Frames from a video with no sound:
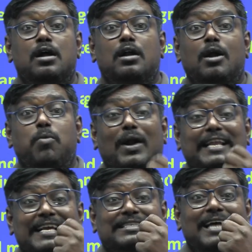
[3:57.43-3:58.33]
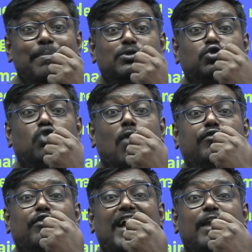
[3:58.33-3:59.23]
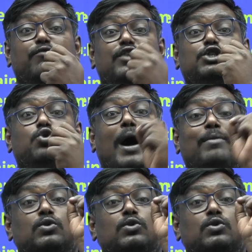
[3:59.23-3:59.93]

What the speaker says: Now, what is the software which you have to